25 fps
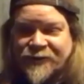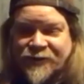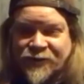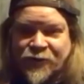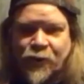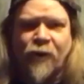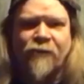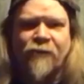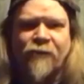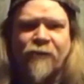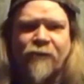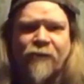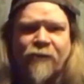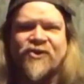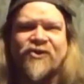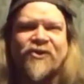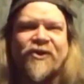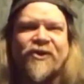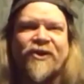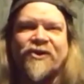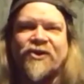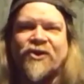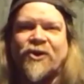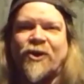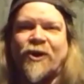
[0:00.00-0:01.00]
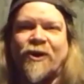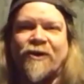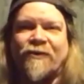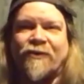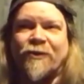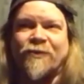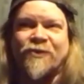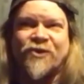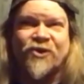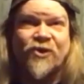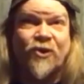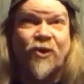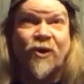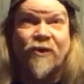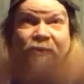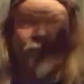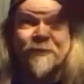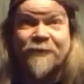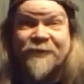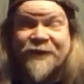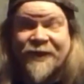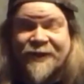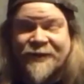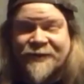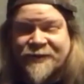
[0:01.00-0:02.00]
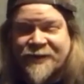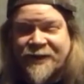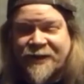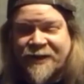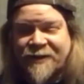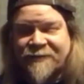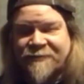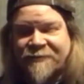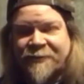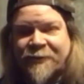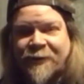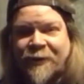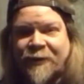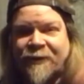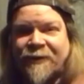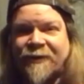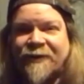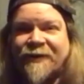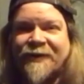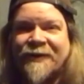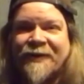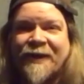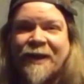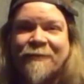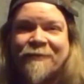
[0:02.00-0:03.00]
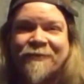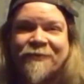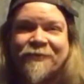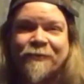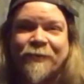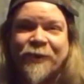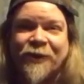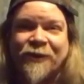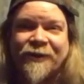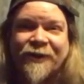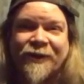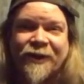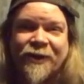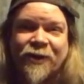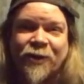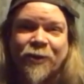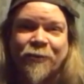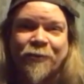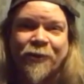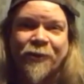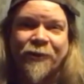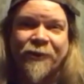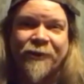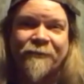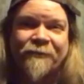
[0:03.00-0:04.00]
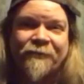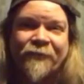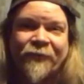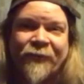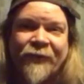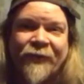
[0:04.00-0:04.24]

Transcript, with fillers: The courtroom, strange courtrooms, courtrooms on the second floor in that building in Newport.